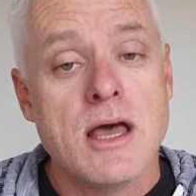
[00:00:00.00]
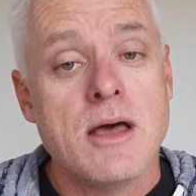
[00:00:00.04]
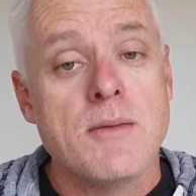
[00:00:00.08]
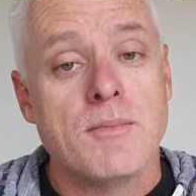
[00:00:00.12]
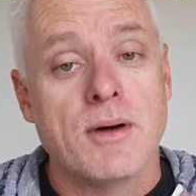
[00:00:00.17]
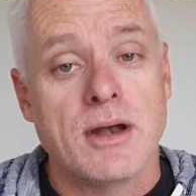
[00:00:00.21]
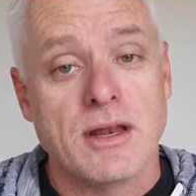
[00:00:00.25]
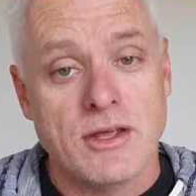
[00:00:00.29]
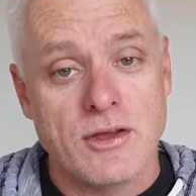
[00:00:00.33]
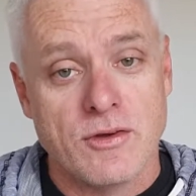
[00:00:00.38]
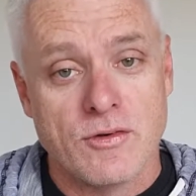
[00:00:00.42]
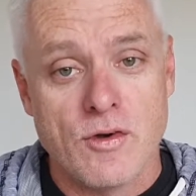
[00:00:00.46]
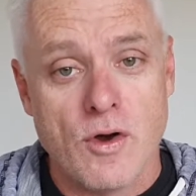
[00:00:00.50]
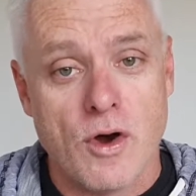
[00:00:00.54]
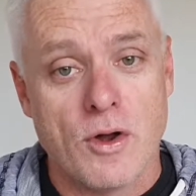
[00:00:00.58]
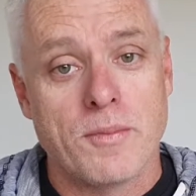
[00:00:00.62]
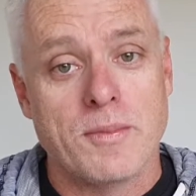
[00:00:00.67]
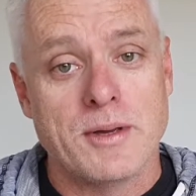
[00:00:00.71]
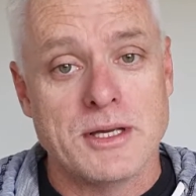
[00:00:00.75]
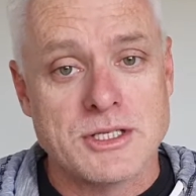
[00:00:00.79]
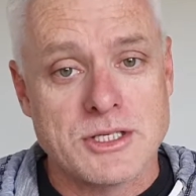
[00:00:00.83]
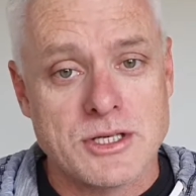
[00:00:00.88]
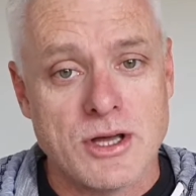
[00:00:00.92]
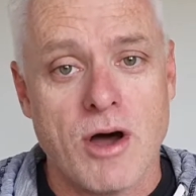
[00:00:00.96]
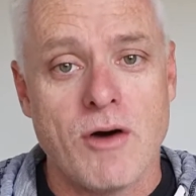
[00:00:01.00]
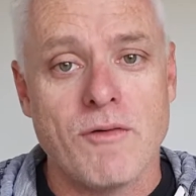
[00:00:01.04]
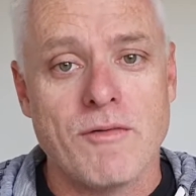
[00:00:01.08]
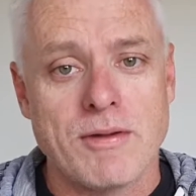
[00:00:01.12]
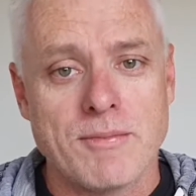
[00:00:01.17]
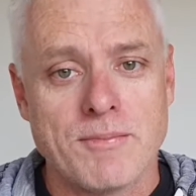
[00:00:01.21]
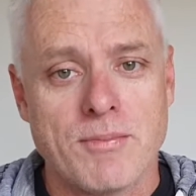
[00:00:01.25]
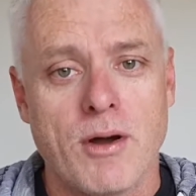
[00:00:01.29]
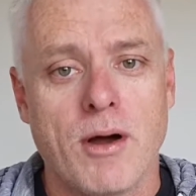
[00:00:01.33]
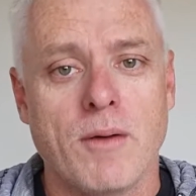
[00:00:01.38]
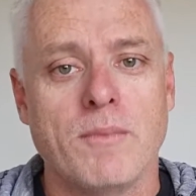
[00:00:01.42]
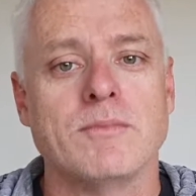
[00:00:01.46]
But you've got to be
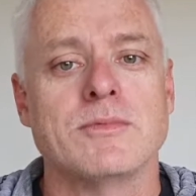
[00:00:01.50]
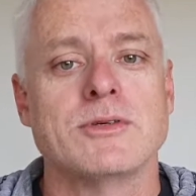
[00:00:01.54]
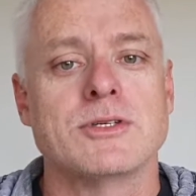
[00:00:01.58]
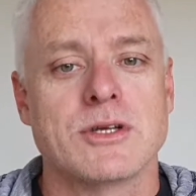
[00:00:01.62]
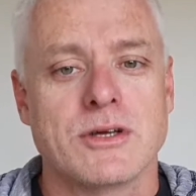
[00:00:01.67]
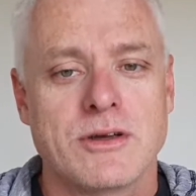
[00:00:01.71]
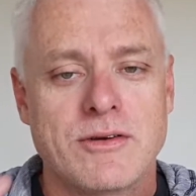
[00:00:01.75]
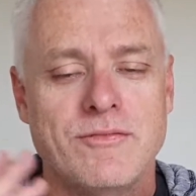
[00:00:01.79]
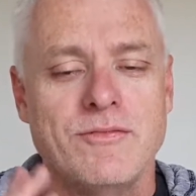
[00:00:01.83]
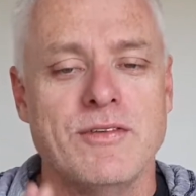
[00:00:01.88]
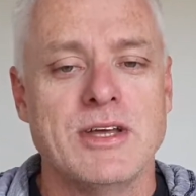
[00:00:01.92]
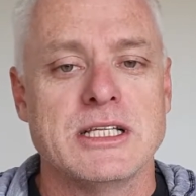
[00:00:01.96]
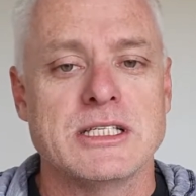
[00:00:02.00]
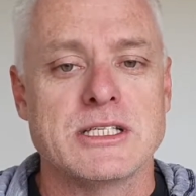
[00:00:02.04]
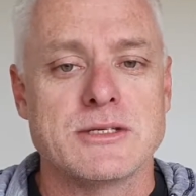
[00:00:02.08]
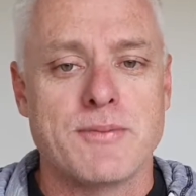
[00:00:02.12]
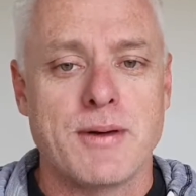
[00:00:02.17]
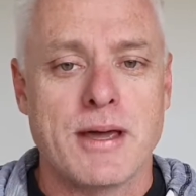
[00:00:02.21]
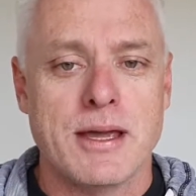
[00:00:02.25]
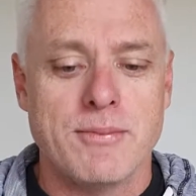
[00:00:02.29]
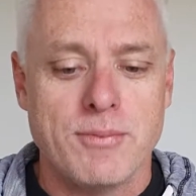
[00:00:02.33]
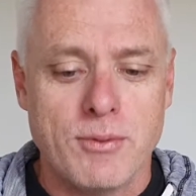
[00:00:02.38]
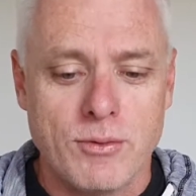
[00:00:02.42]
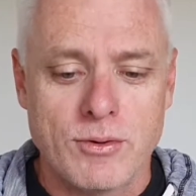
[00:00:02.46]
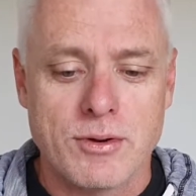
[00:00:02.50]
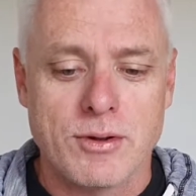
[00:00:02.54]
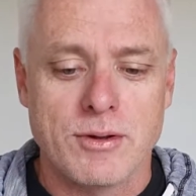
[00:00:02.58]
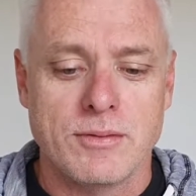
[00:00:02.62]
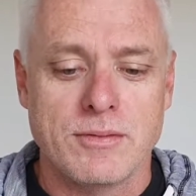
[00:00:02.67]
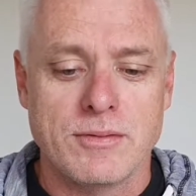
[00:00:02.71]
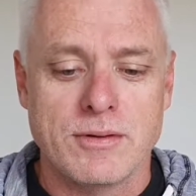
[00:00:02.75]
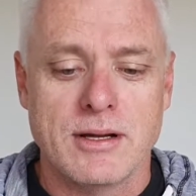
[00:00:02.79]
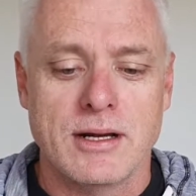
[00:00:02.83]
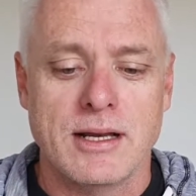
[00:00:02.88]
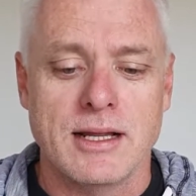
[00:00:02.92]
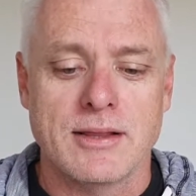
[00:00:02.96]
solving problems to convince people
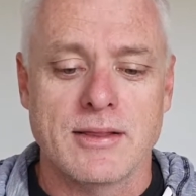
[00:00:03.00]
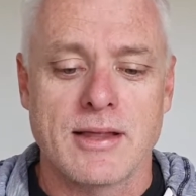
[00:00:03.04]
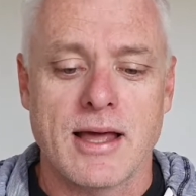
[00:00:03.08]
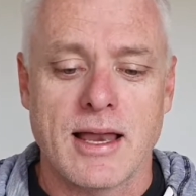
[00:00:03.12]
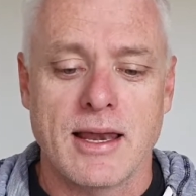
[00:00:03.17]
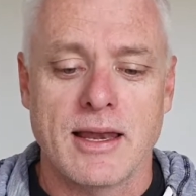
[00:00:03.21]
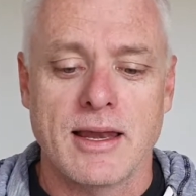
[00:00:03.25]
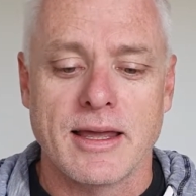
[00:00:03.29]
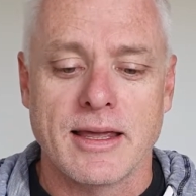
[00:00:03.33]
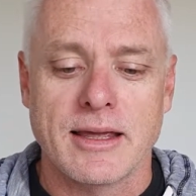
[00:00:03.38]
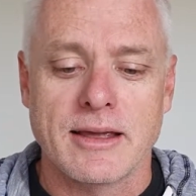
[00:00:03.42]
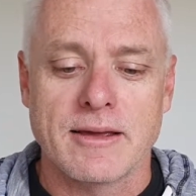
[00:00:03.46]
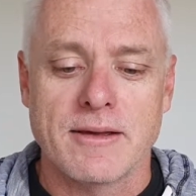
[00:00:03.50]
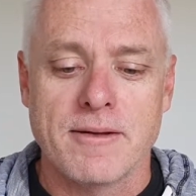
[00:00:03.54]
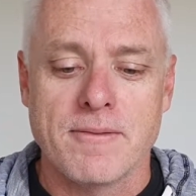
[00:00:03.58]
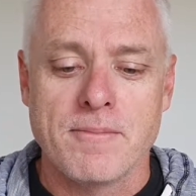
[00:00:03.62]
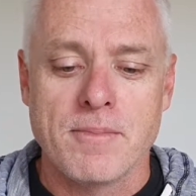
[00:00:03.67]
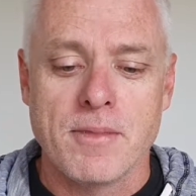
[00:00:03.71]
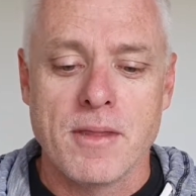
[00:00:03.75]
to click that link.